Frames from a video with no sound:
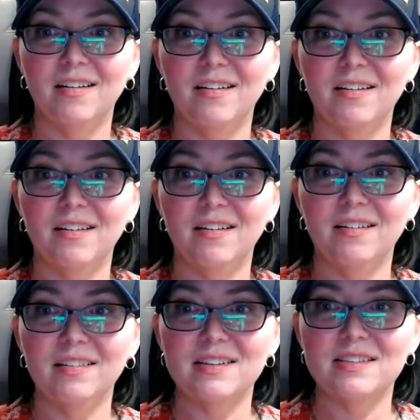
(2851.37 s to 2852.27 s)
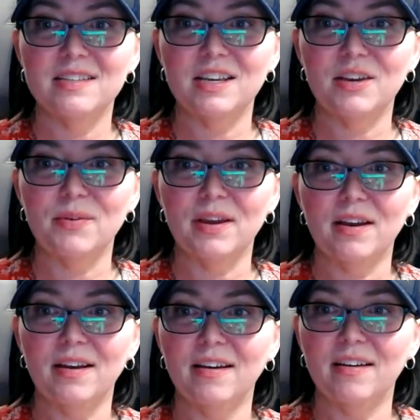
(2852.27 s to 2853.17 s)
Let's see. We
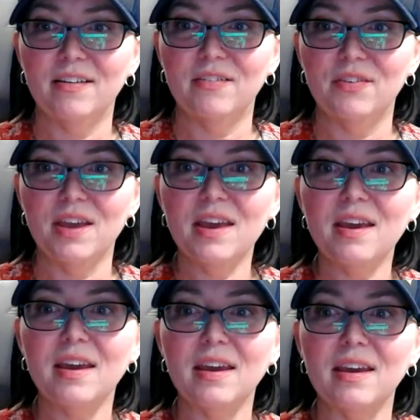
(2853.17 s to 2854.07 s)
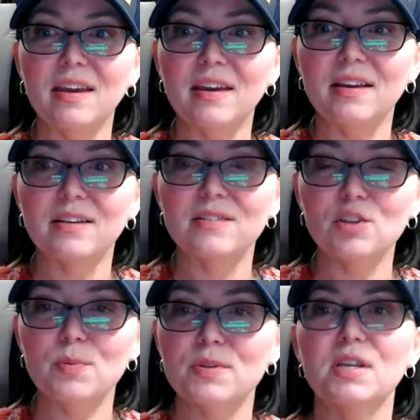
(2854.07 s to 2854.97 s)
have a
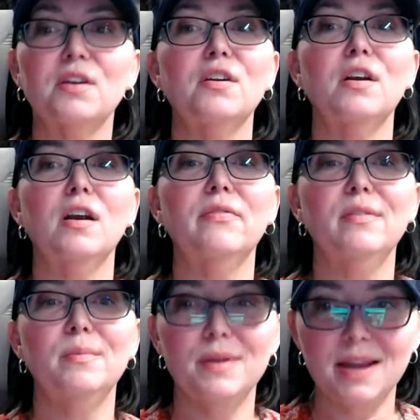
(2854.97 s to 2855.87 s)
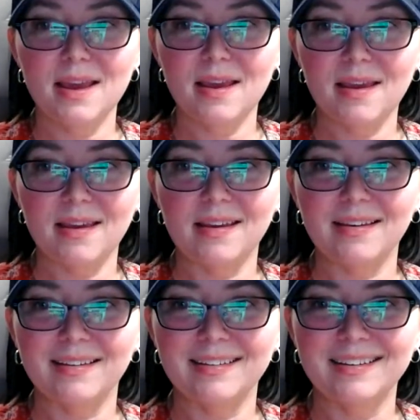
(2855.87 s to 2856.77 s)
super sticker from
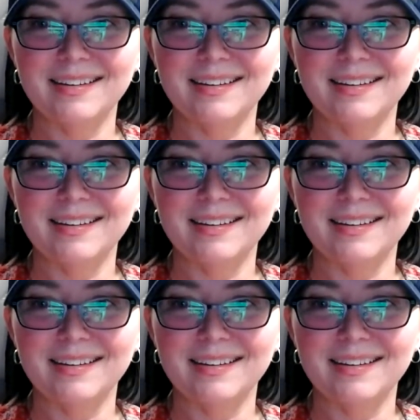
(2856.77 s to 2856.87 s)
Renee.